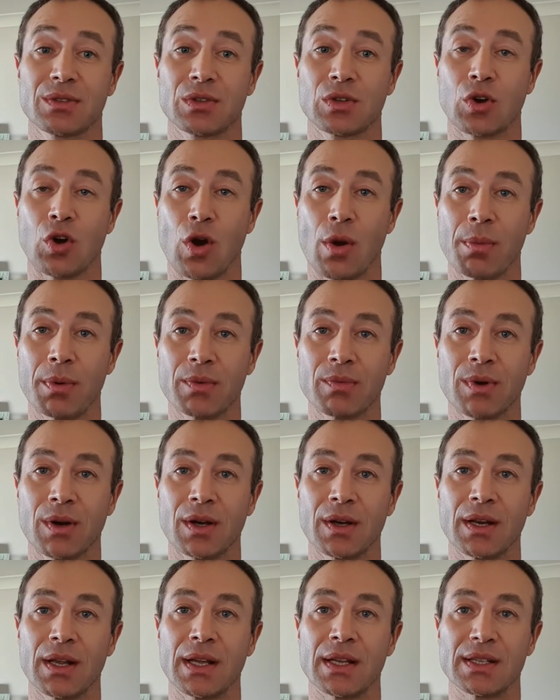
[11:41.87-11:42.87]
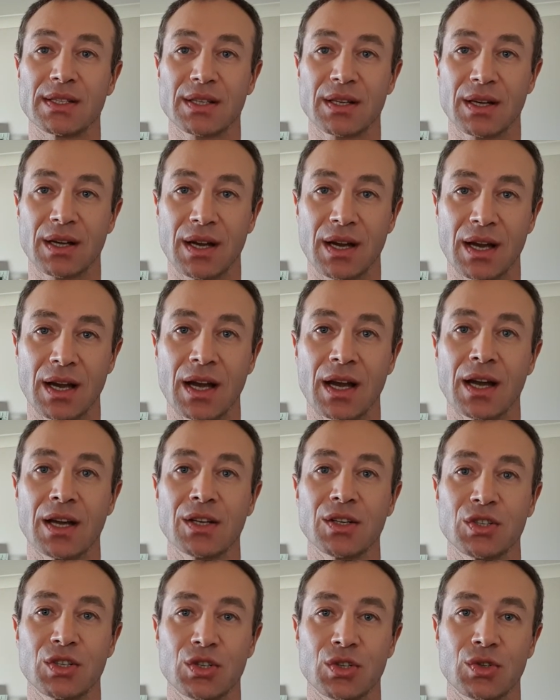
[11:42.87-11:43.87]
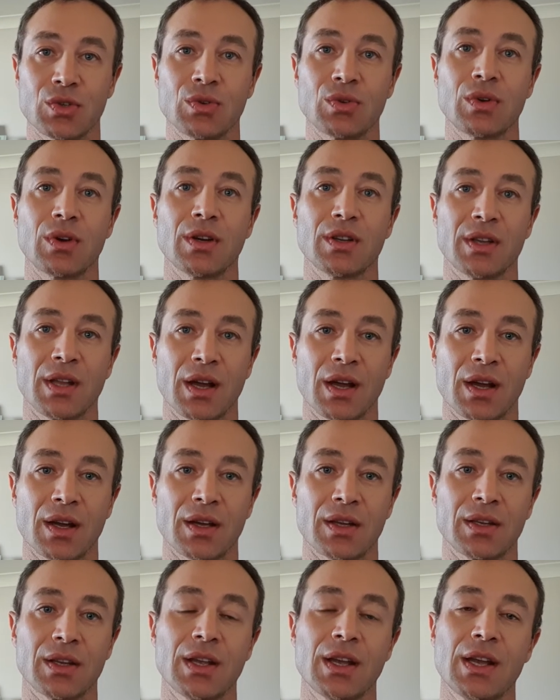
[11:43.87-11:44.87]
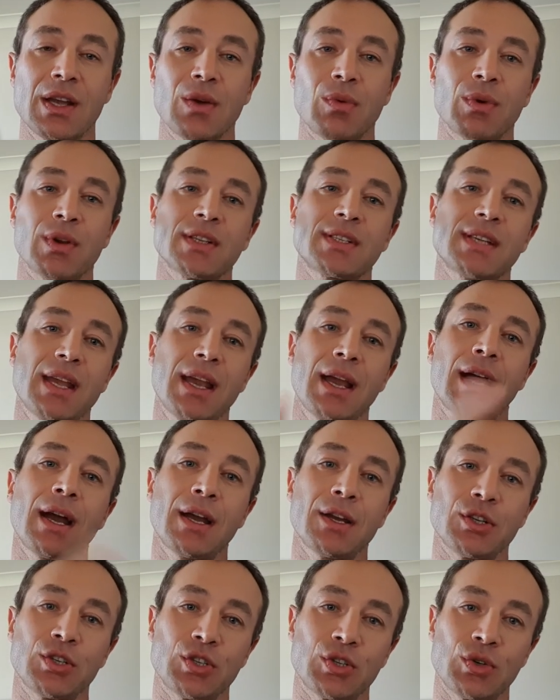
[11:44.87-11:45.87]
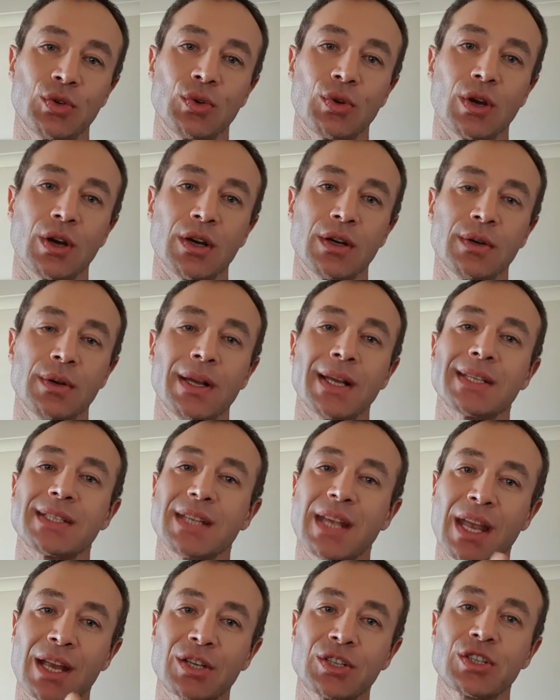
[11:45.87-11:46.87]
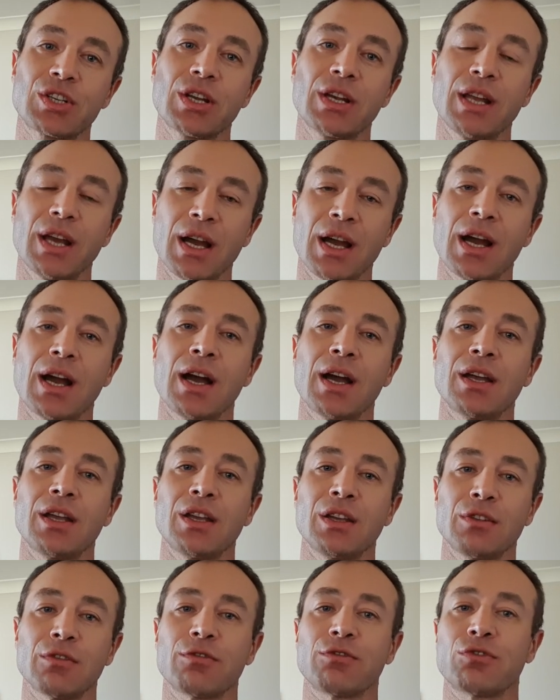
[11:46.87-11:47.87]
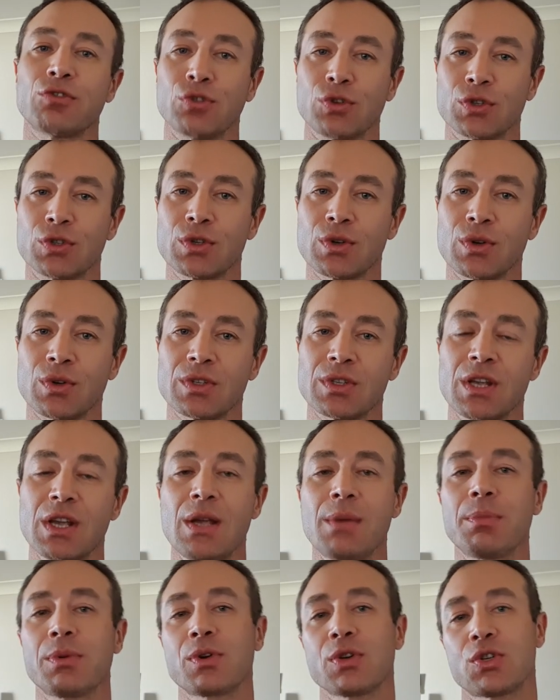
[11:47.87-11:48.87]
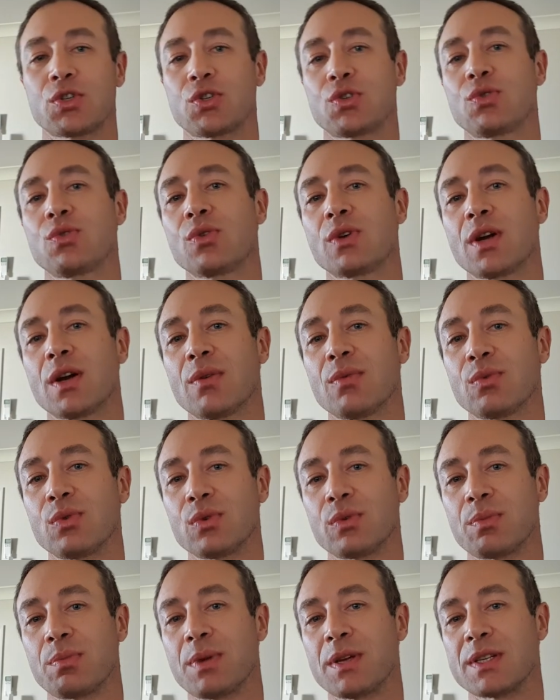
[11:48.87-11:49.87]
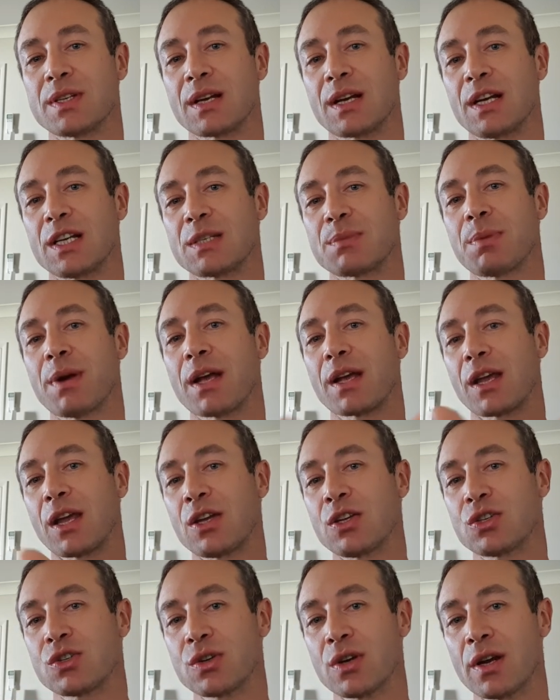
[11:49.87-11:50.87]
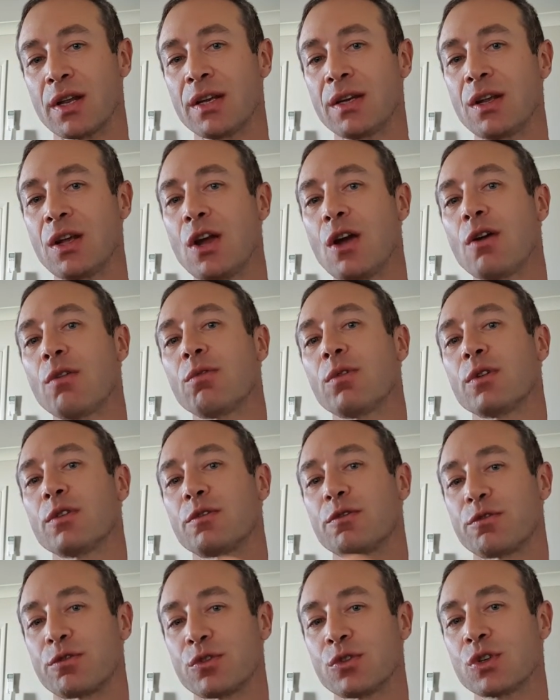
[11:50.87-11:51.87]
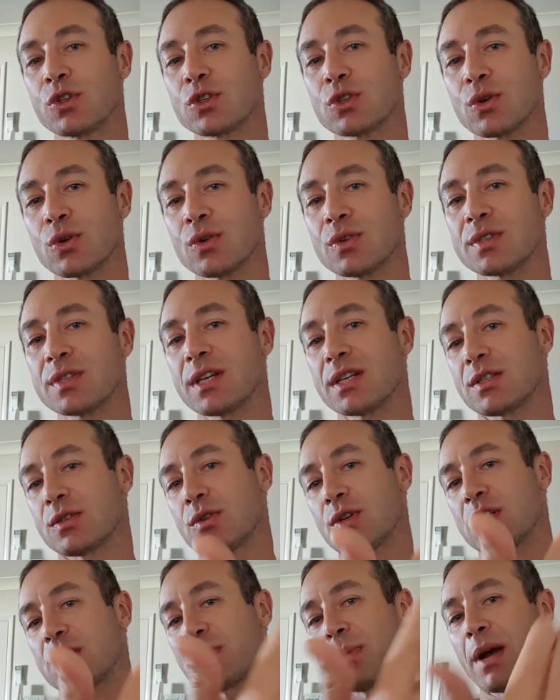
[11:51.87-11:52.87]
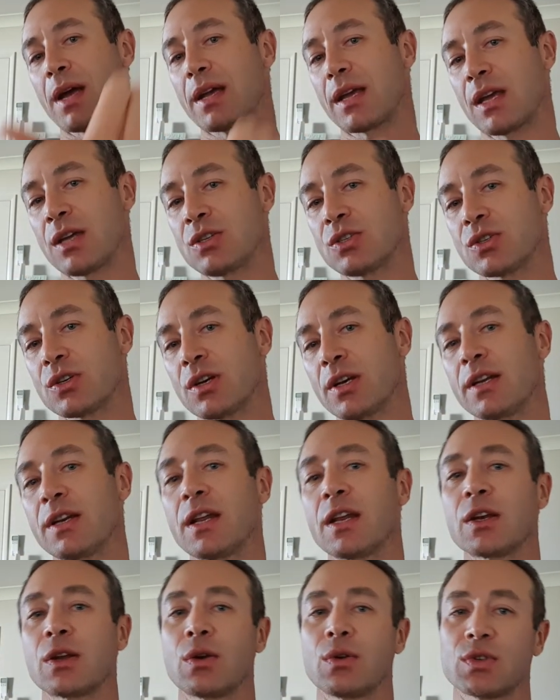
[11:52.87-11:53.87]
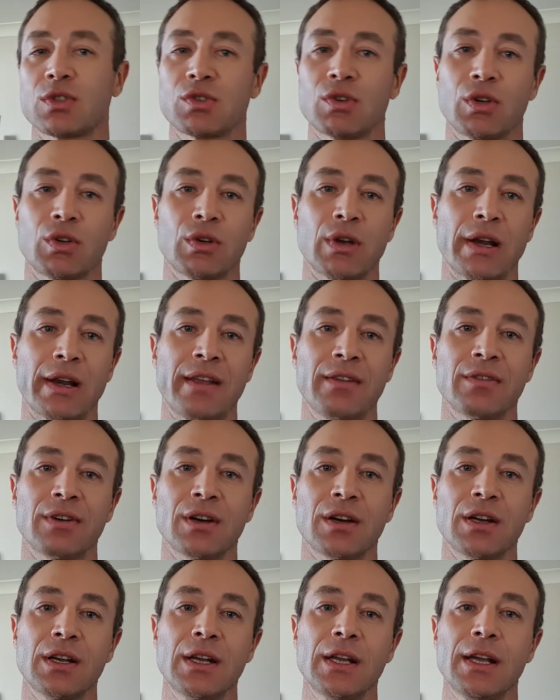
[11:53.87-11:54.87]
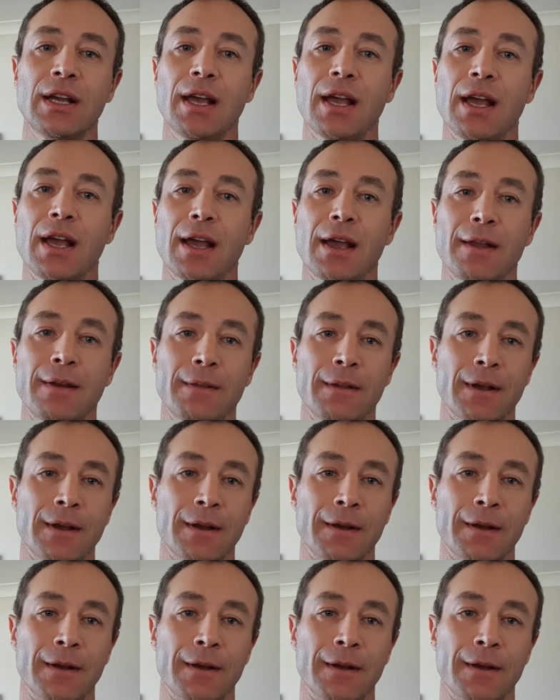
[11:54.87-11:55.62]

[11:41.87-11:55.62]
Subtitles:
common one is high sugar diet. When I say high sugar, it's actually high in fructose, because sugar would basically spike insulin. When fructose does not spike insulin and goes straight in the liver and